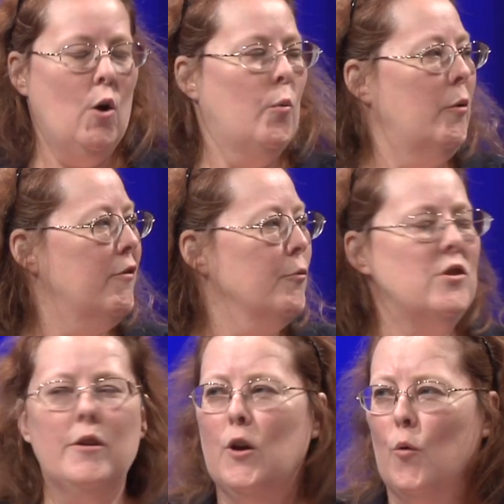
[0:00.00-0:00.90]
When it was
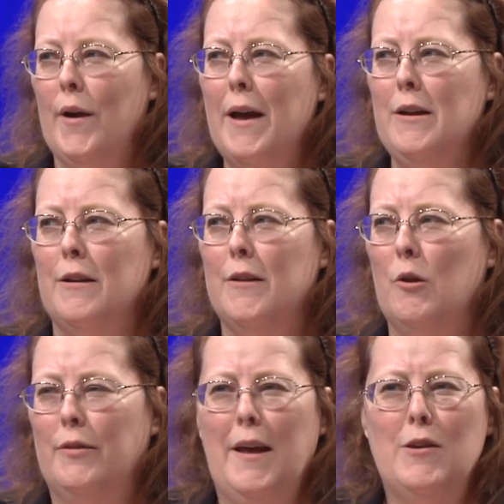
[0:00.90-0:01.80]
originally
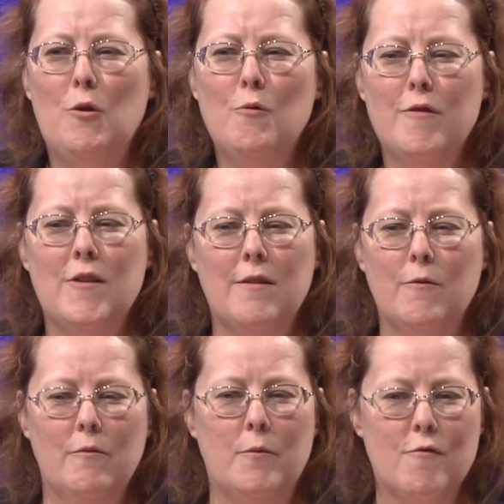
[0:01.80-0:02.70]
created, they used it
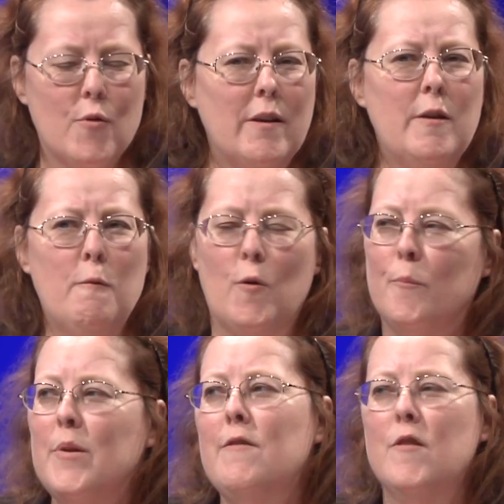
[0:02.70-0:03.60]
strictly for
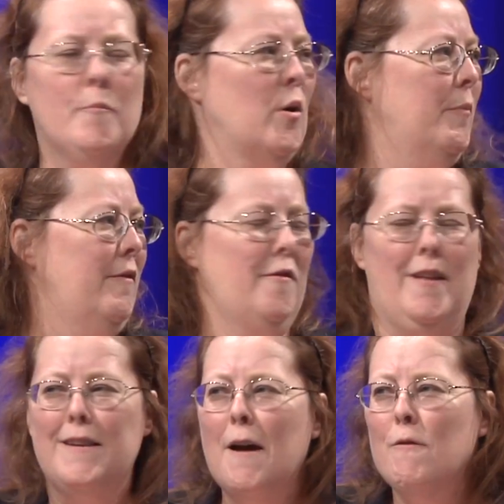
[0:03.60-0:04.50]
business purposes.
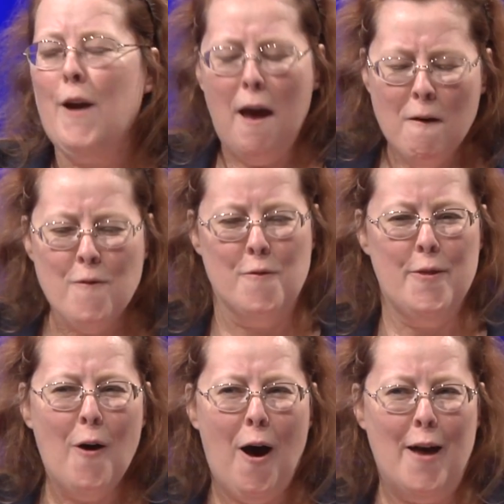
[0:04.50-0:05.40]
They never ever
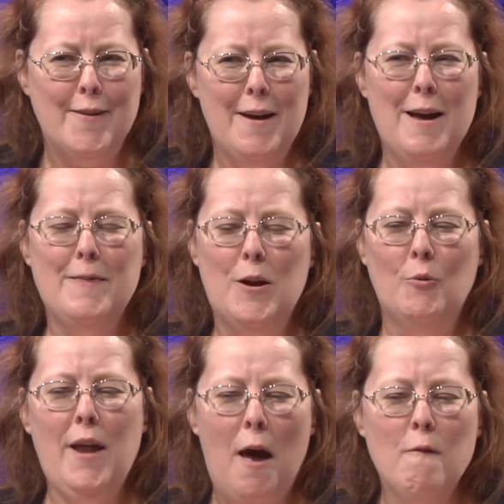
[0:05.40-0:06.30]
thought that it
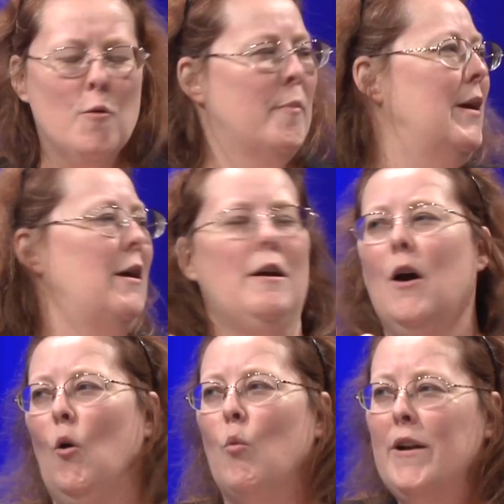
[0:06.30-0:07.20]
would ever be
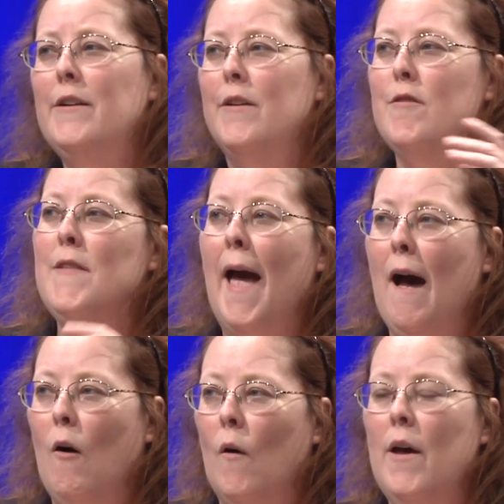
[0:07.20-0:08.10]
what it is
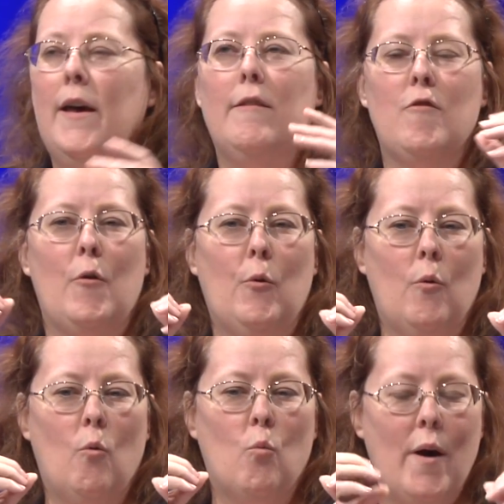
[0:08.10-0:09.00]
now. And so
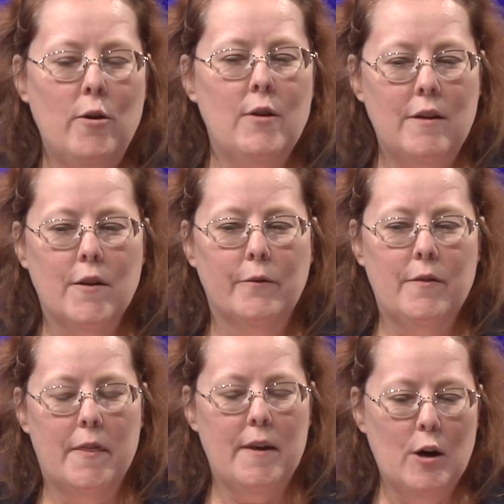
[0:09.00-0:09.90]
what you need to
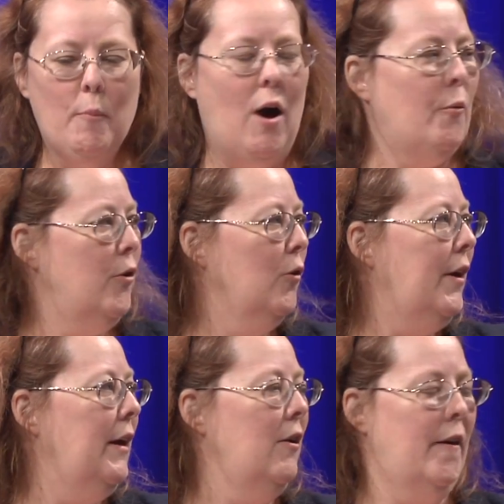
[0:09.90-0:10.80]
think about when you're
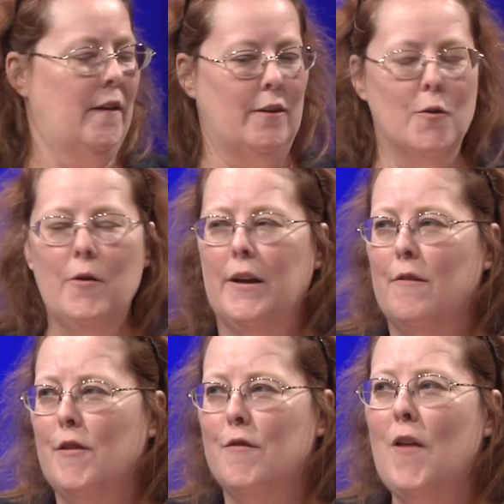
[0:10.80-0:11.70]
looking at online learning
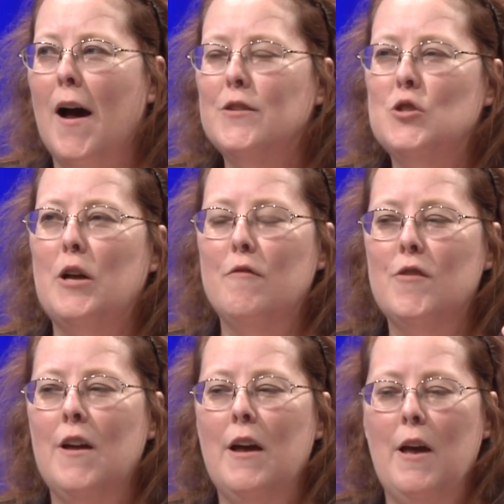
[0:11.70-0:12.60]
is it's not just
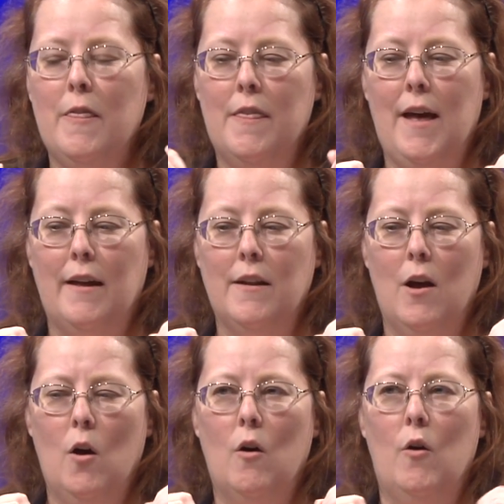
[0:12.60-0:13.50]
that
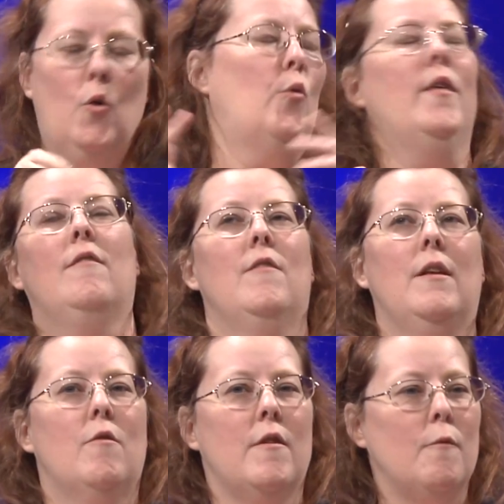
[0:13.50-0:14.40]

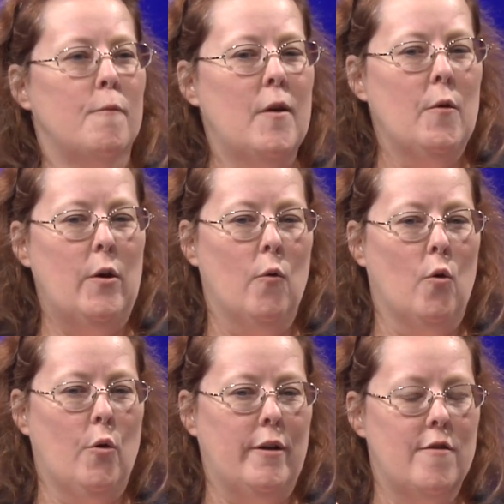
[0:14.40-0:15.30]
it's inferior
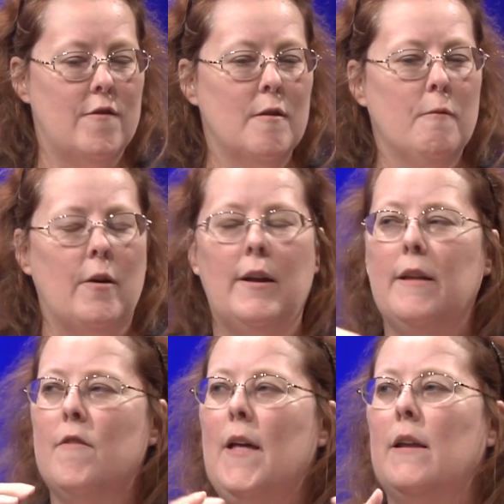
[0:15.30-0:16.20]
or it's different.
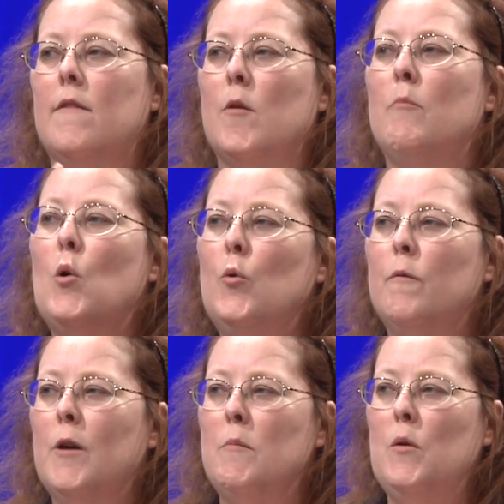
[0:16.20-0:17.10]
It's that it's a mode
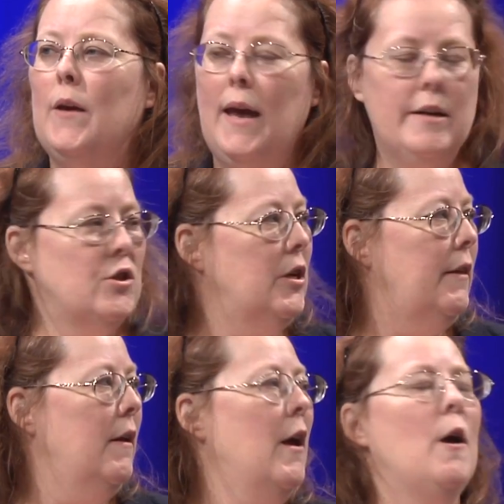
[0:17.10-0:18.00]
of
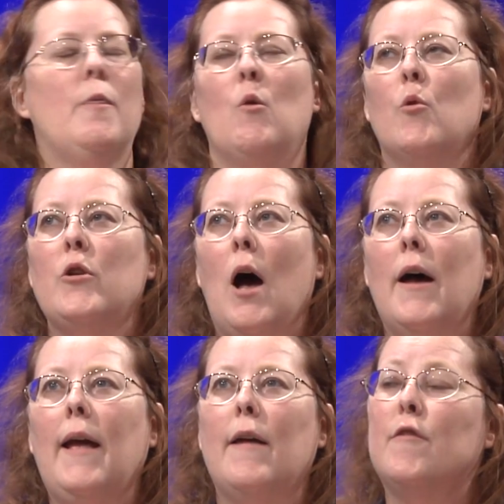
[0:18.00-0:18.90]
communication that we're
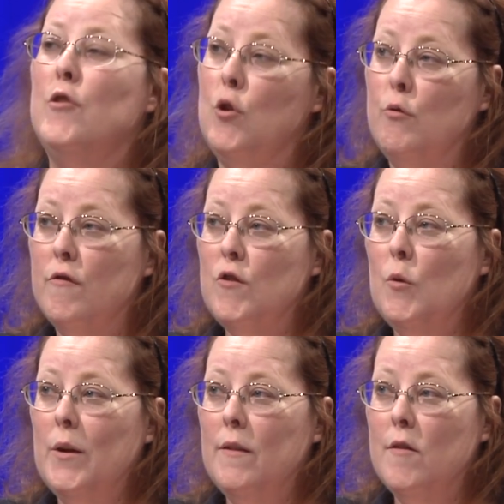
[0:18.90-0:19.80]
not as used
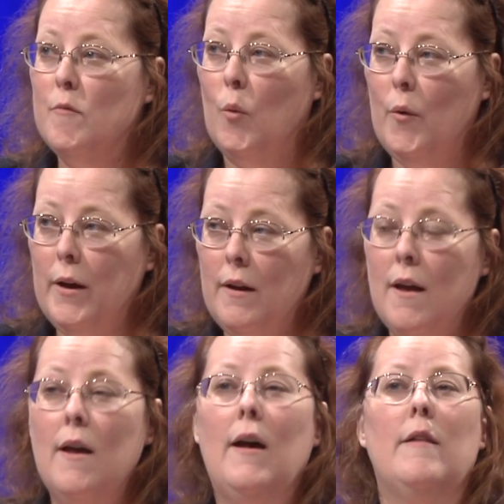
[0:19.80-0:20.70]
to at this point.
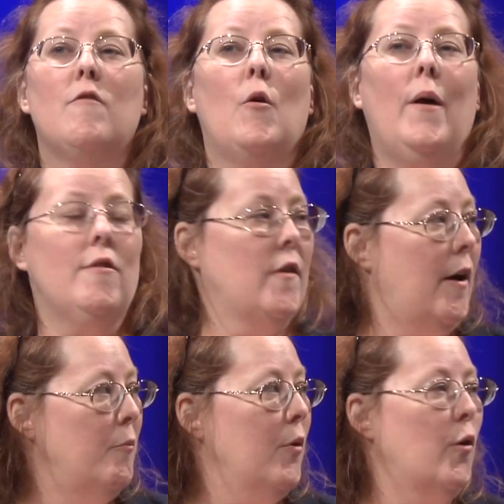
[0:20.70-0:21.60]
And so as
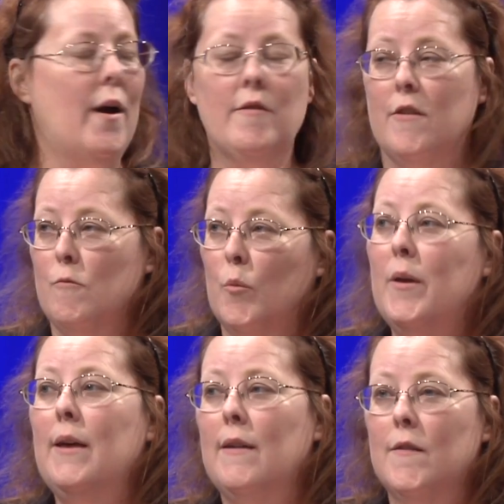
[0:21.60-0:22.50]
time progresses, we'll
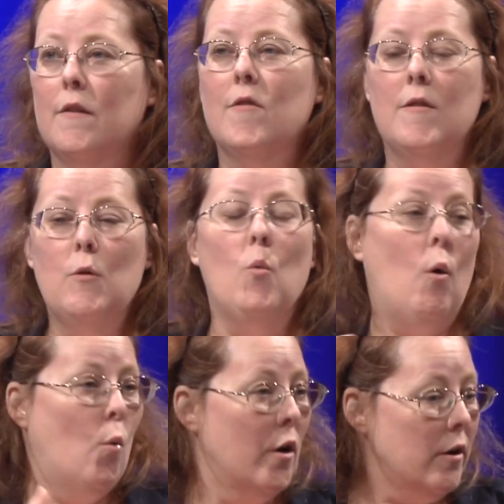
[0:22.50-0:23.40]
begin to see
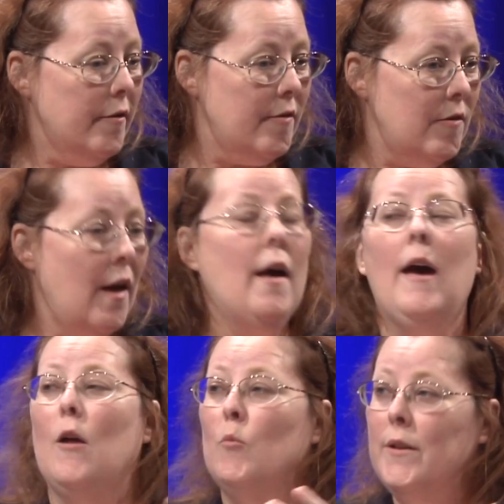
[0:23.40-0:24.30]
what works
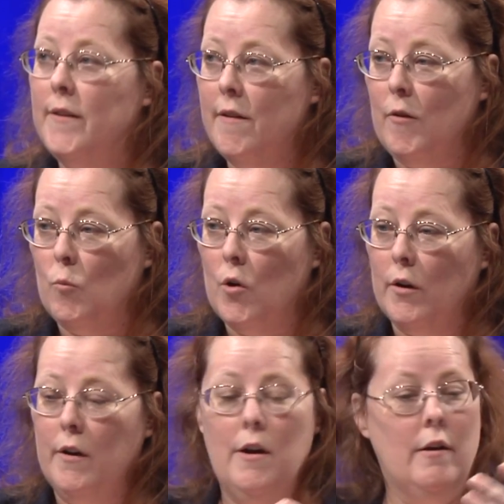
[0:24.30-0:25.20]
and what doesn't
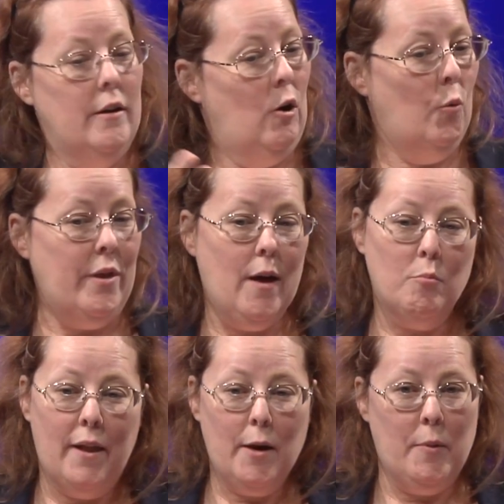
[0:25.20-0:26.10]
work. We
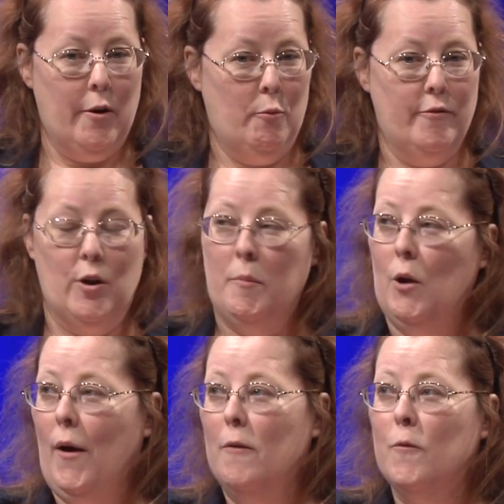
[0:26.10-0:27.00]
thought BlackBerry was going to be
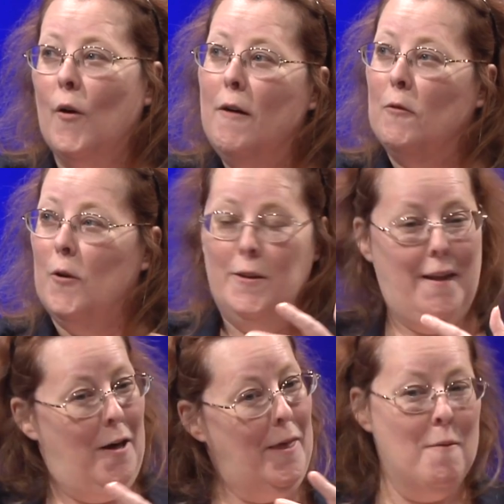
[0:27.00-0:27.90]
around forever, and
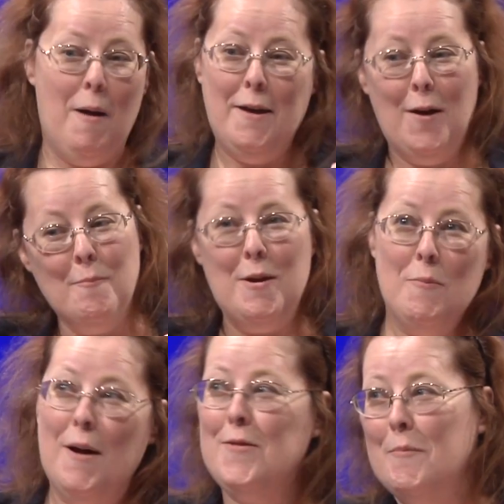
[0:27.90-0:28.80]
now that might not be a
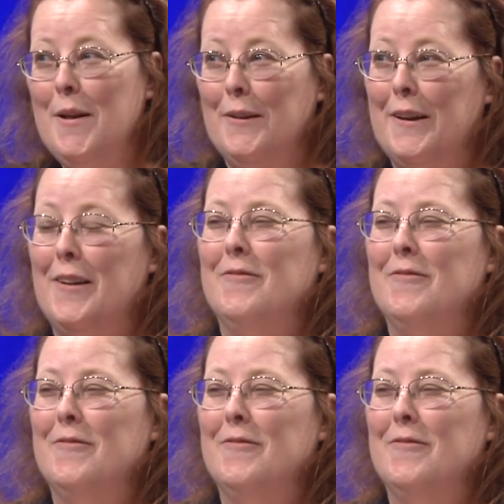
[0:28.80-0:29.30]
possibility.